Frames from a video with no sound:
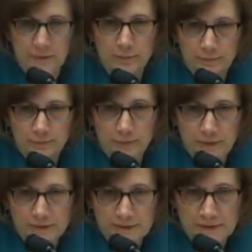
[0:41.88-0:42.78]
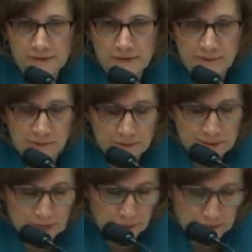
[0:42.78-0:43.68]
the Plumbers and
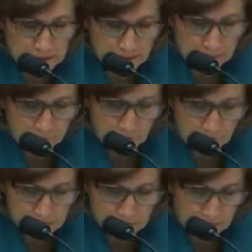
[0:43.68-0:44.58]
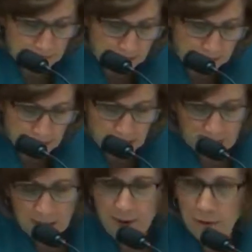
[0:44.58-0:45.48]
Steamfitters, hosted it for us. We had
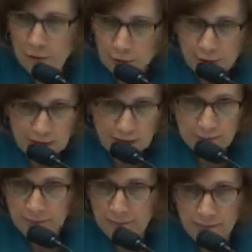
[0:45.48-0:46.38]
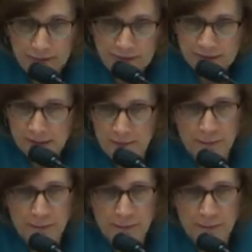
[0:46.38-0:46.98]
about 30 people around the table,